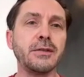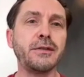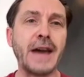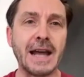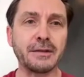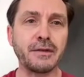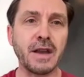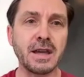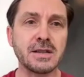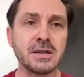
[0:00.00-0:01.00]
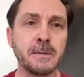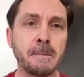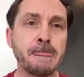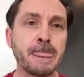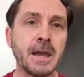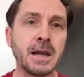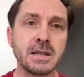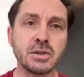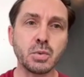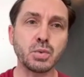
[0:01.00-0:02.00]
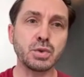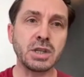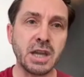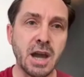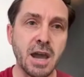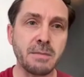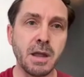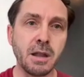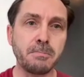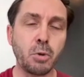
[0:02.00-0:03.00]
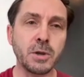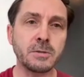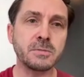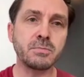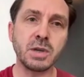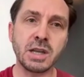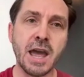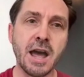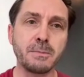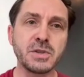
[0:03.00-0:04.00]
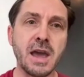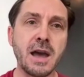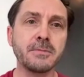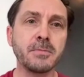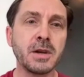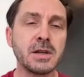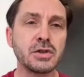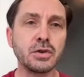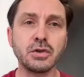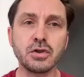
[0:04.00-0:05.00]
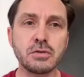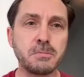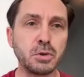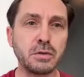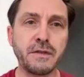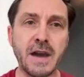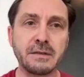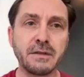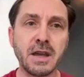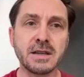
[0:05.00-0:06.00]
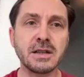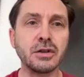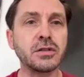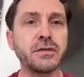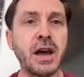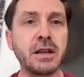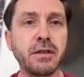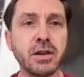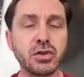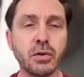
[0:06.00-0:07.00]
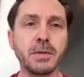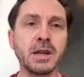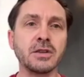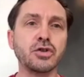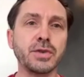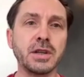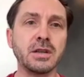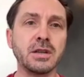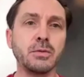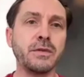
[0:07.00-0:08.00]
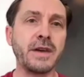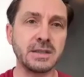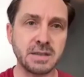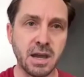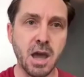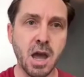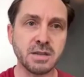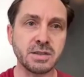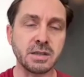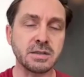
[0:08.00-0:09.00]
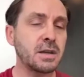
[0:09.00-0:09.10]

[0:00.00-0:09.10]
fat flakes, and has a really high melt point and helps out. So you just put the fat flakes, and those fat flakes are being treated with antioxidant